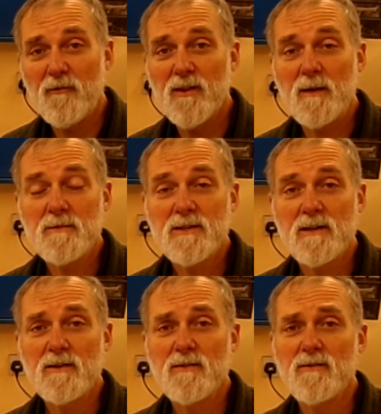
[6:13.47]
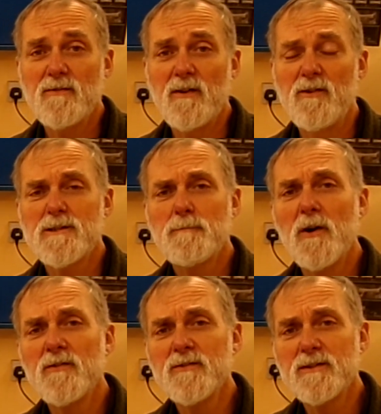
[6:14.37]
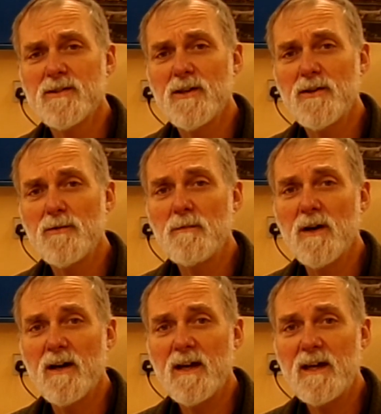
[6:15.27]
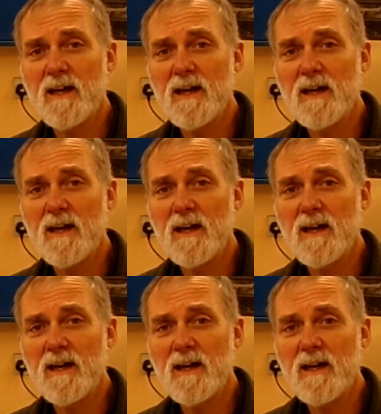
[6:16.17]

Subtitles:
for them to respond to my